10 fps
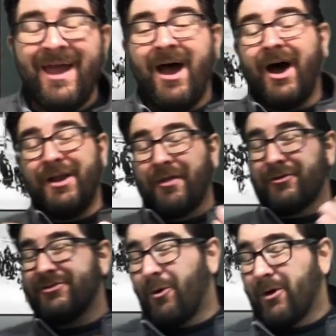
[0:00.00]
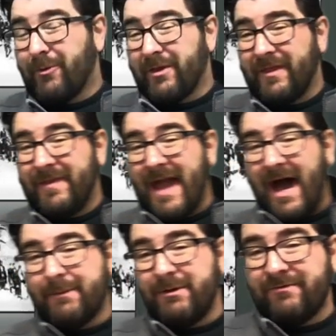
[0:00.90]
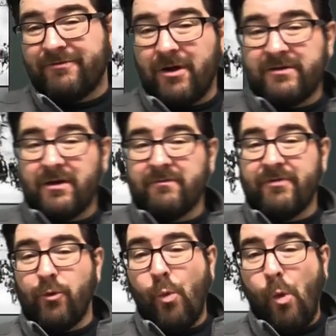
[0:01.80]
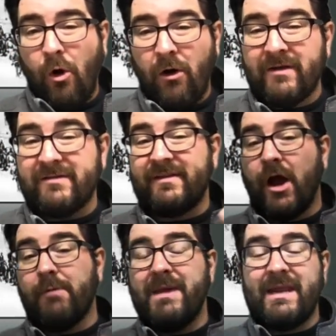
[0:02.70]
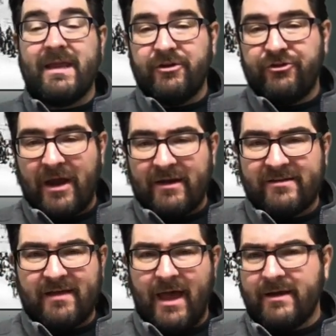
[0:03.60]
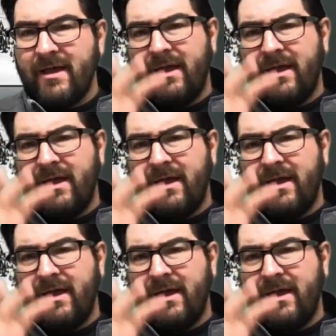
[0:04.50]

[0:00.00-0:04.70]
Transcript: Another story within the Ottoman front of the war is the Armenian genocide.